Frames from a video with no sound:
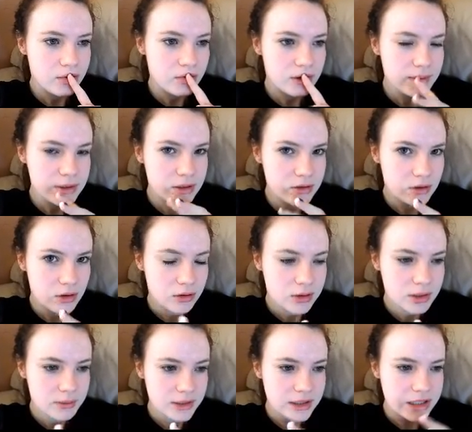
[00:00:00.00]
Remus and
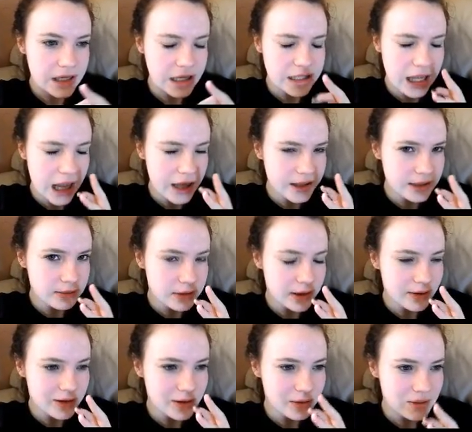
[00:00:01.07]
Tonks, my sister had to ask
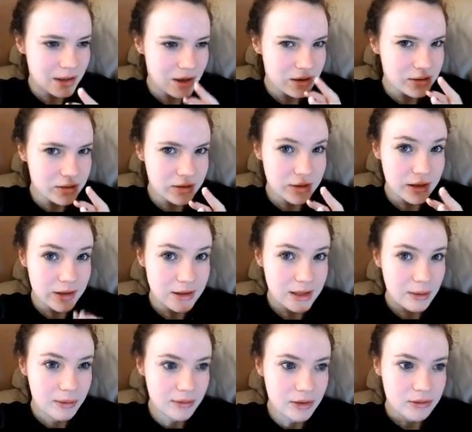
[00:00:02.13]
me if they were dead.
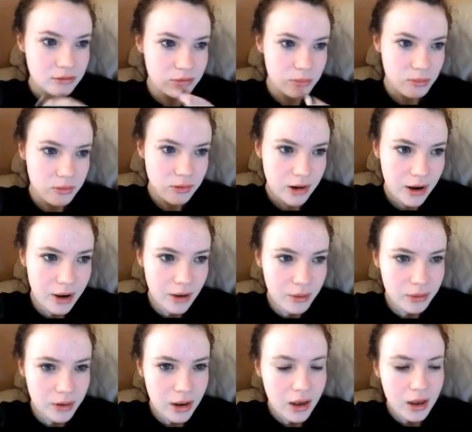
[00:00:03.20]
Same as Lavender
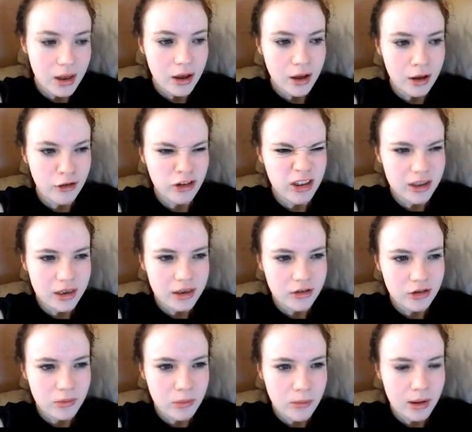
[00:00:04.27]
Brown. I just think
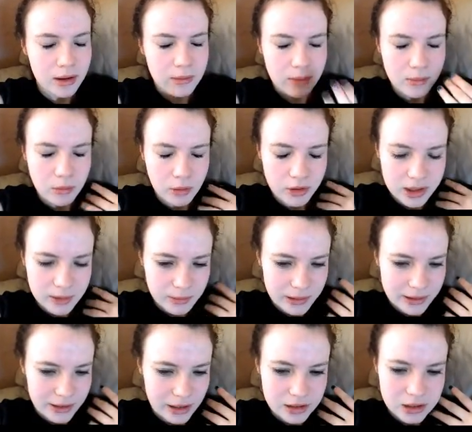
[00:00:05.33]
it should be made a bit more
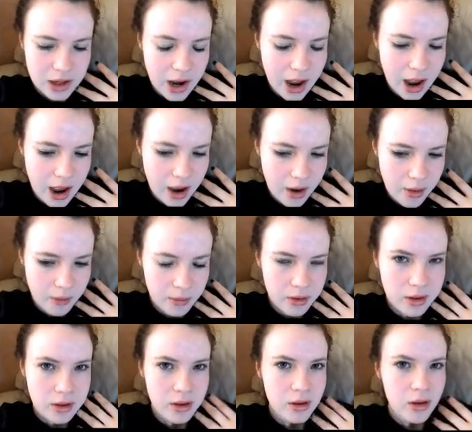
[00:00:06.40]
explicit. I don't know how.
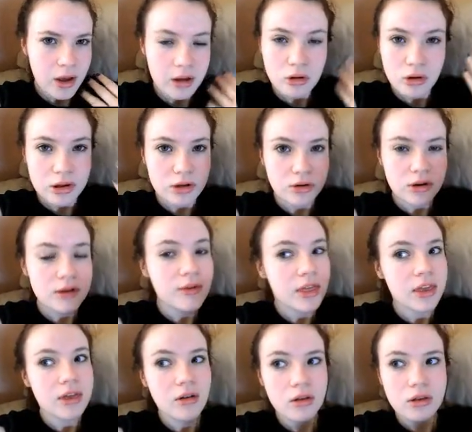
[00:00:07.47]
Colin Creevey, I
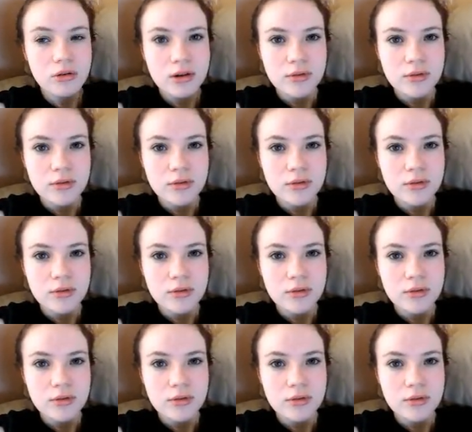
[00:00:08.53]
think Colin